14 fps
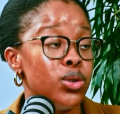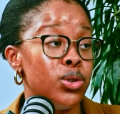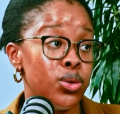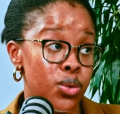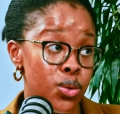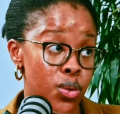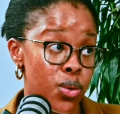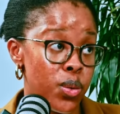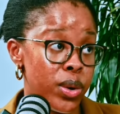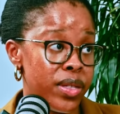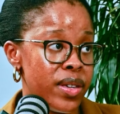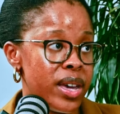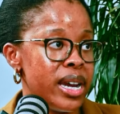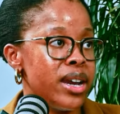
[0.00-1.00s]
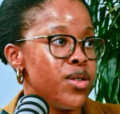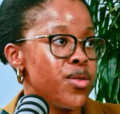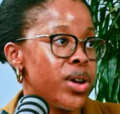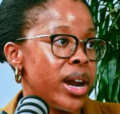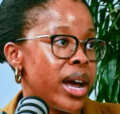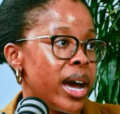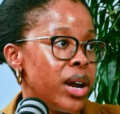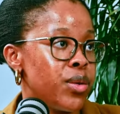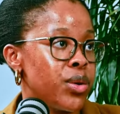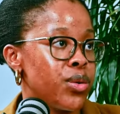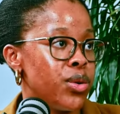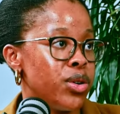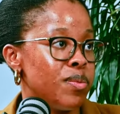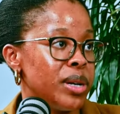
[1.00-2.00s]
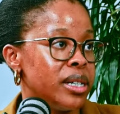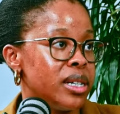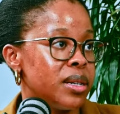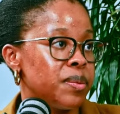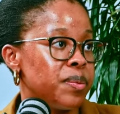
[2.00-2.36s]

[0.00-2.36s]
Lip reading: do within REDi Recruitment?